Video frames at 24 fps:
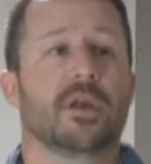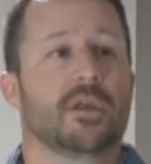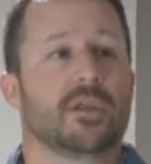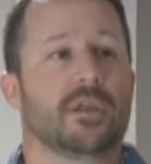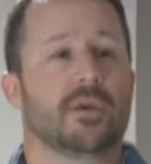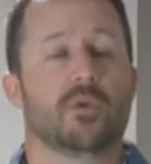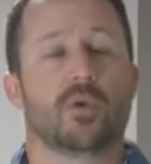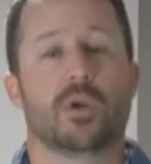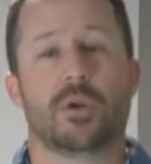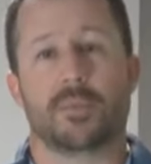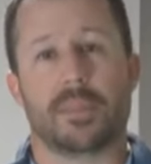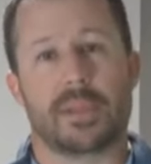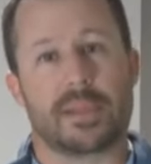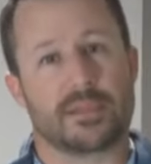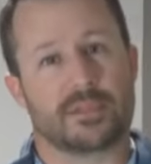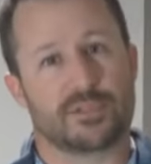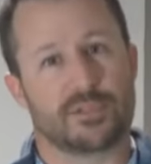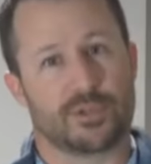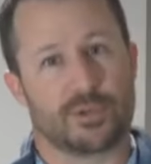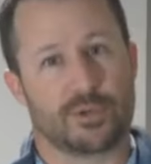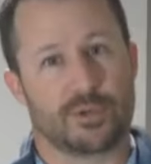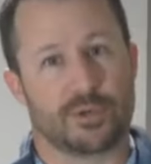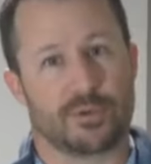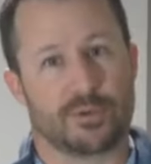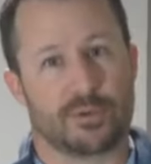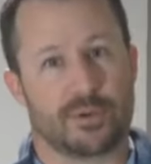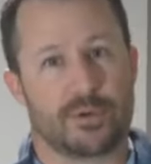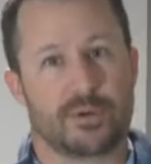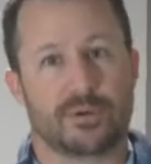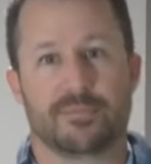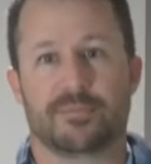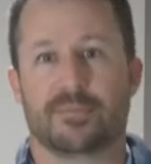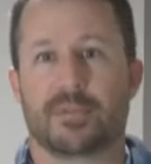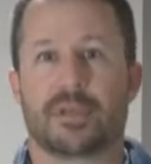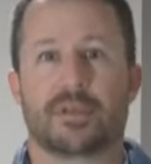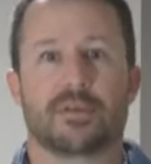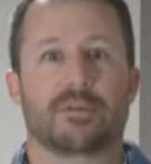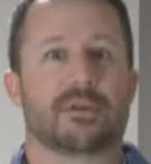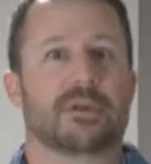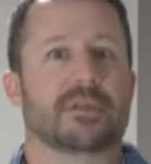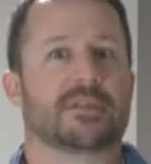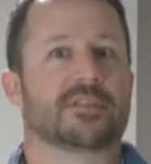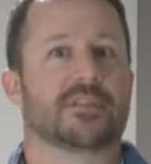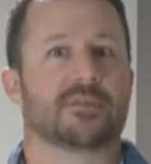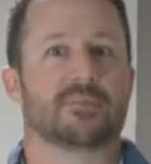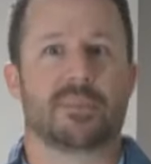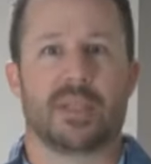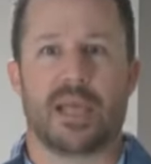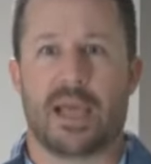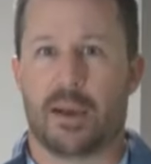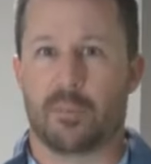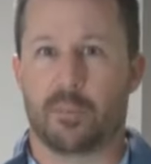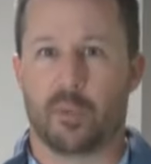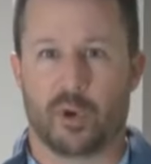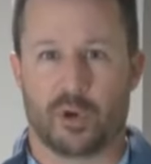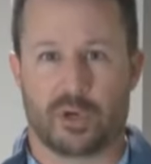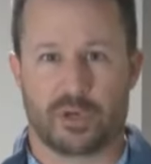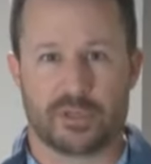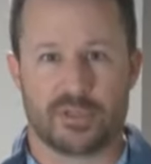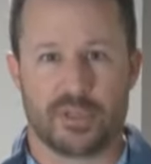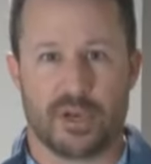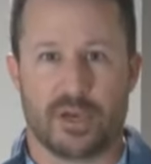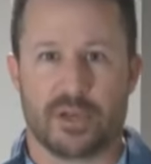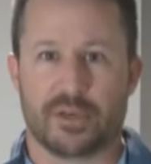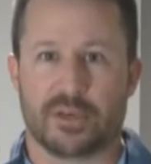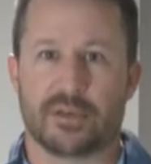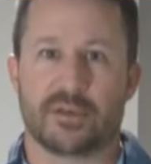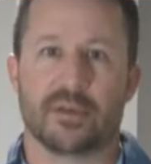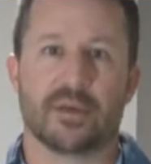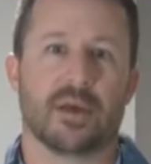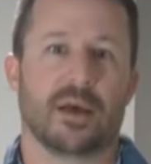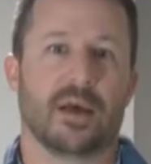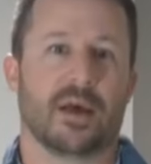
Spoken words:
you want to make sure that you get some lab work done.